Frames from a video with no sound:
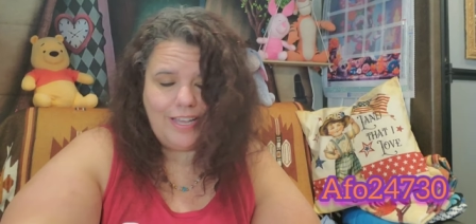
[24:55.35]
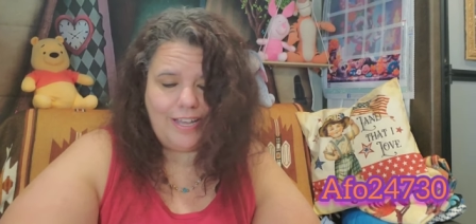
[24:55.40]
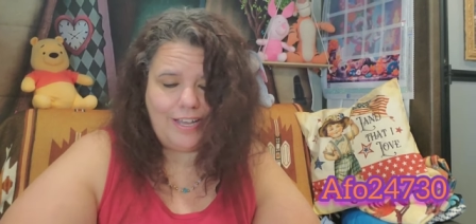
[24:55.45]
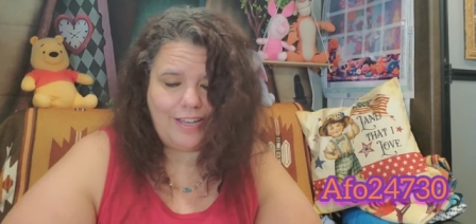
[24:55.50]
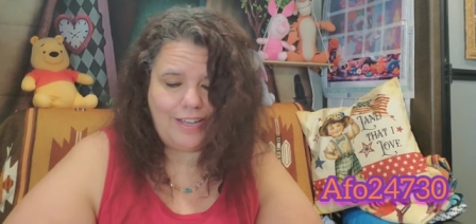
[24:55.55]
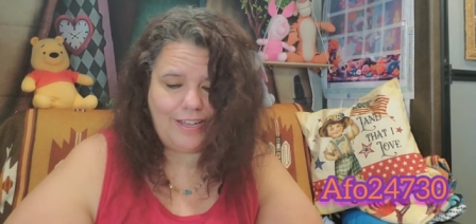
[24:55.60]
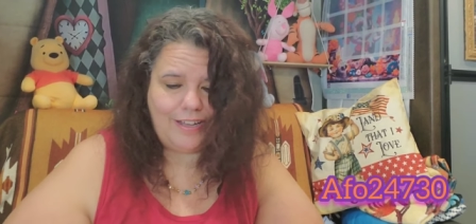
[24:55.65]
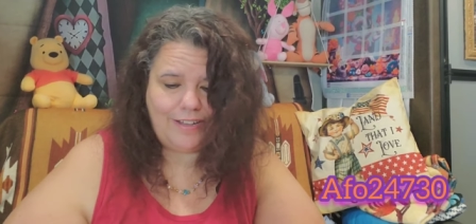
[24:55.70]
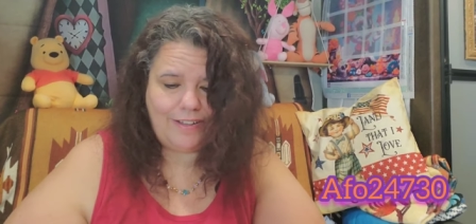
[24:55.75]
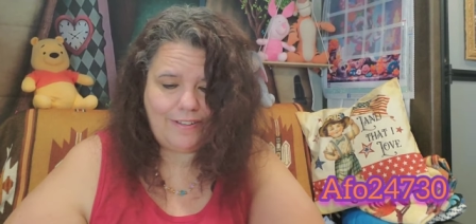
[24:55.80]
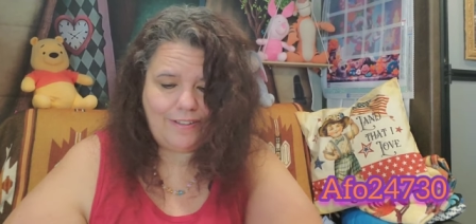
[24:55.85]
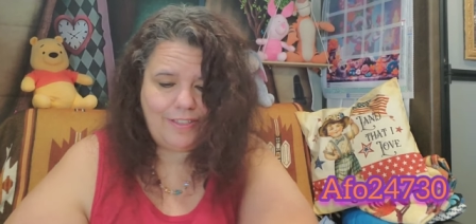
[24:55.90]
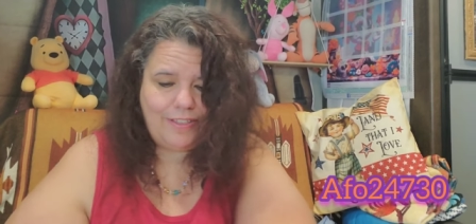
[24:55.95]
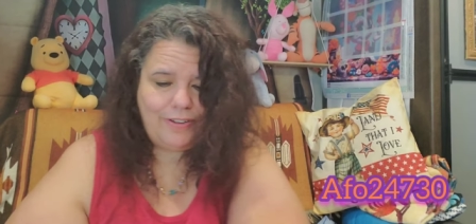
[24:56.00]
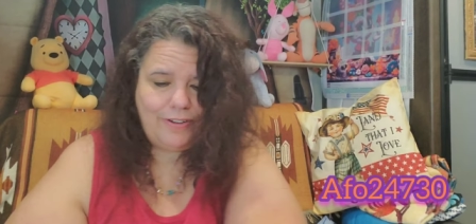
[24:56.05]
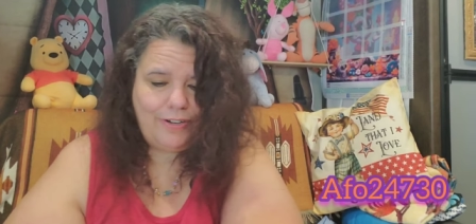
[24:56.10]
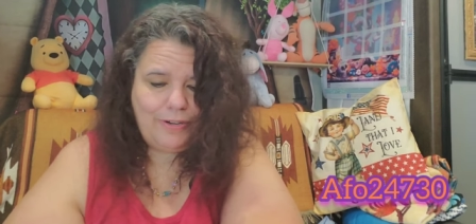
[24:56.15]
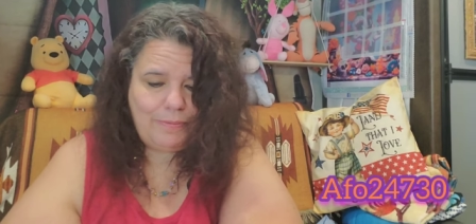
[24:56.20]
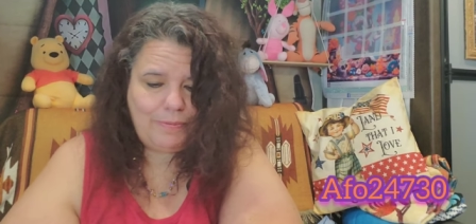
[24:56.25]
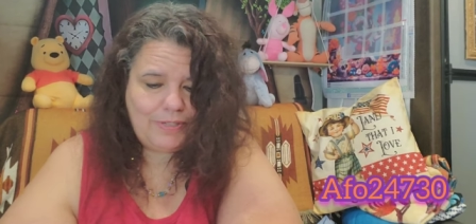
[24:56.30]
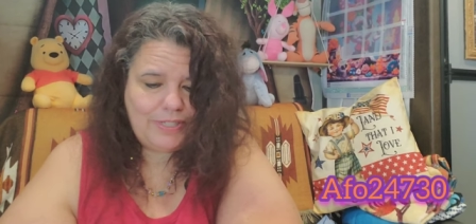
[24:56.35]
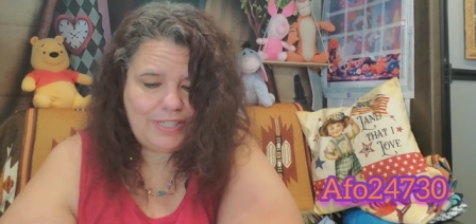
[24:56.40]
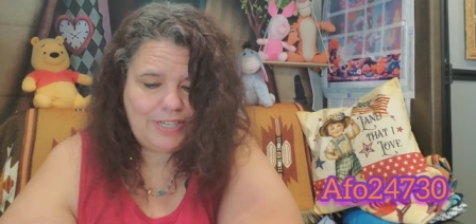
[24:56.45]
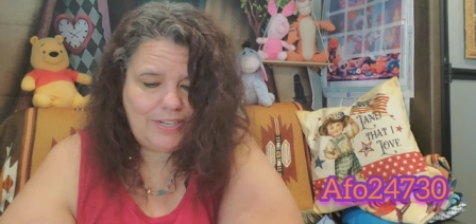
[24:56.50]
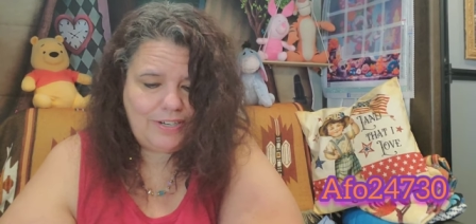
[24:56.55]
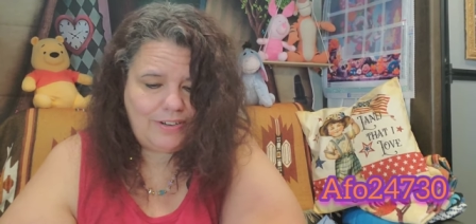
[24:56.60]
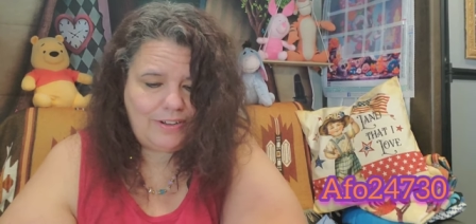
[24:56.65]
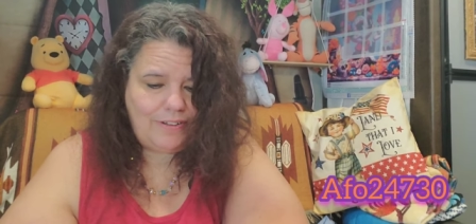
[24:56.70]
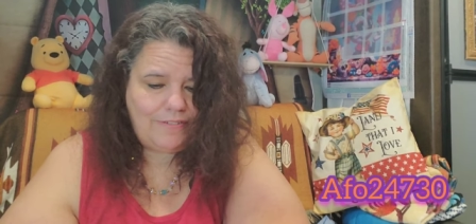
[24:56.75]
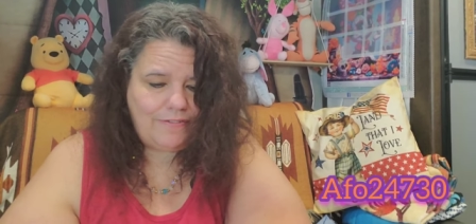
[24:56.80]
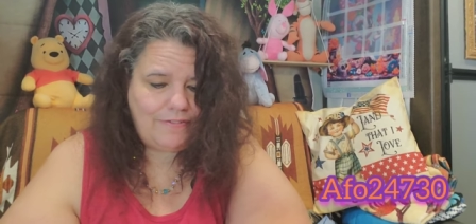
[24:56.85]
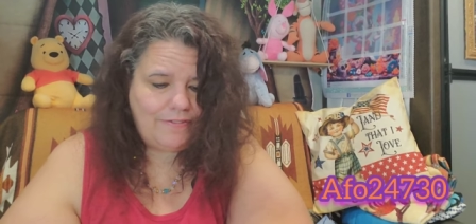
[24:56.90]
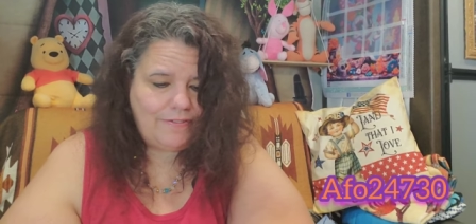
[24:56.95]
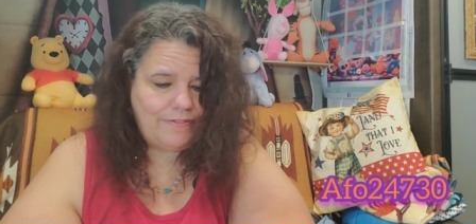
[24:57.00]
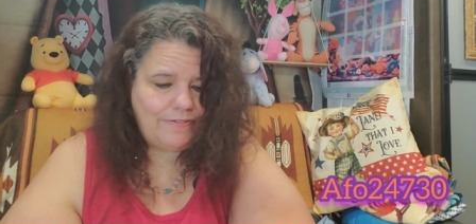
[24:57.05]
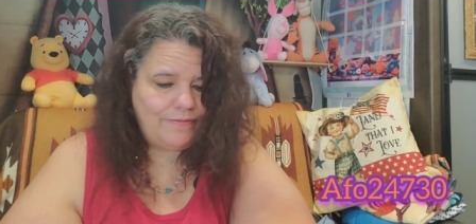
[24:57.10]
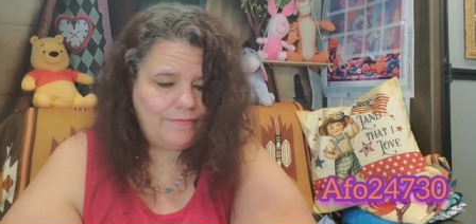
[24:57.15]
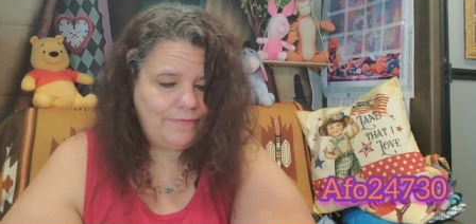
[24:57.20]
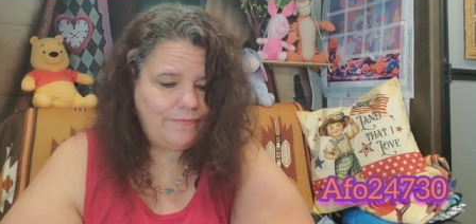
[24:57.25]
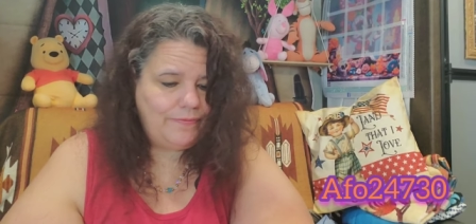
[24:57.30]
30% off
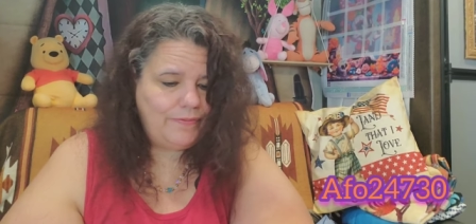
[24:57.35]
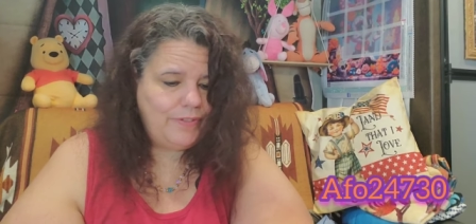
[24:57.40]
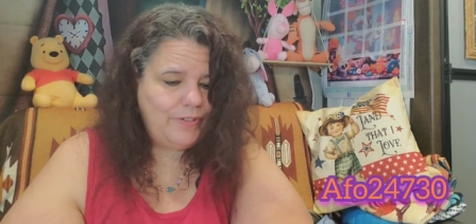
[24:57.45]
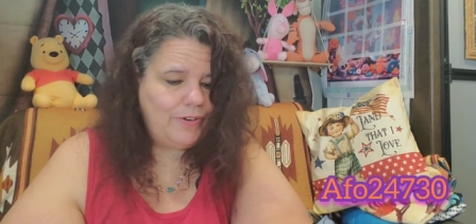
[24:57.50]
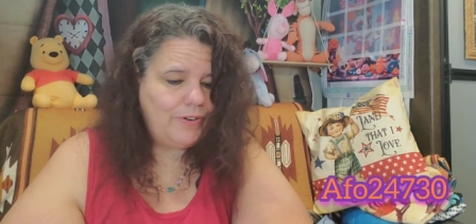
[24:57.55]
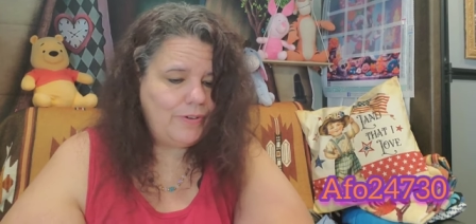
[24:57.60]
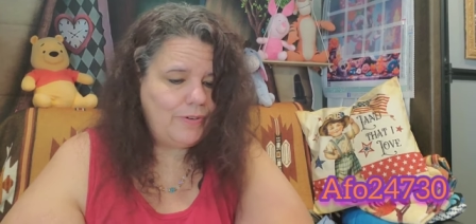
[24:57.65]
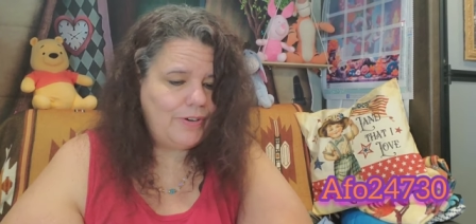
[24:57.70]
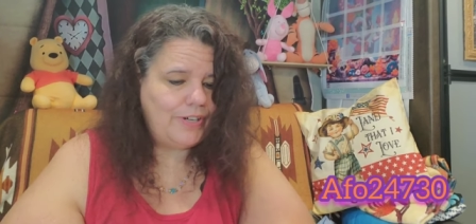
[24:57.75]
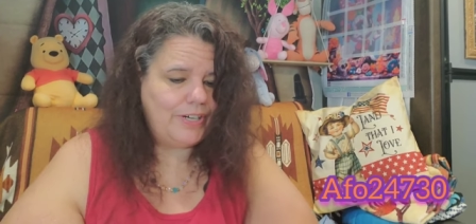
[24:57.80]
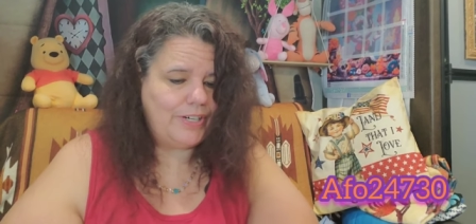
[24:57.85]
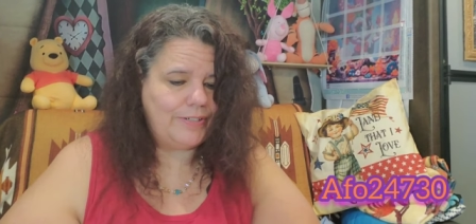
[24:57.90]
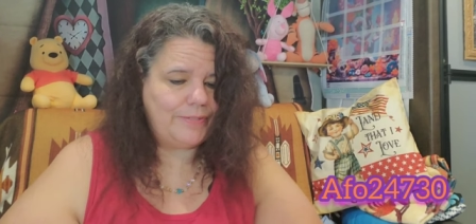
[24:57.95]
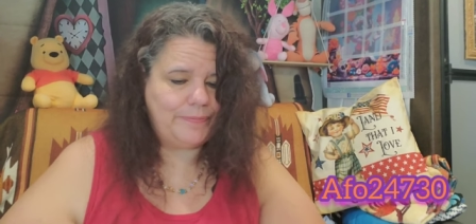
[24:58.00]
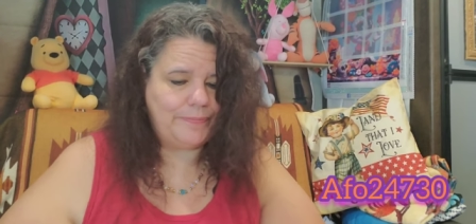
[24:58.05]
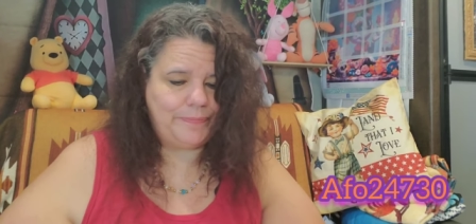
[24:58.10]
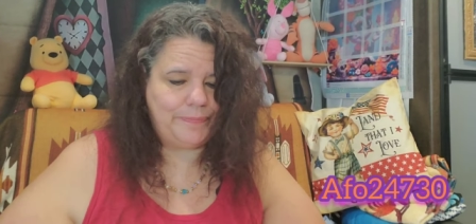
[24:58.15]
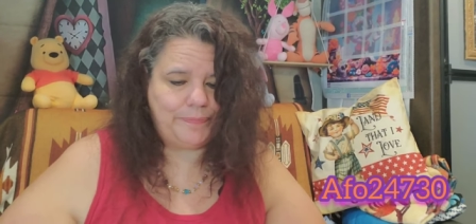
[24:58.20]
your order.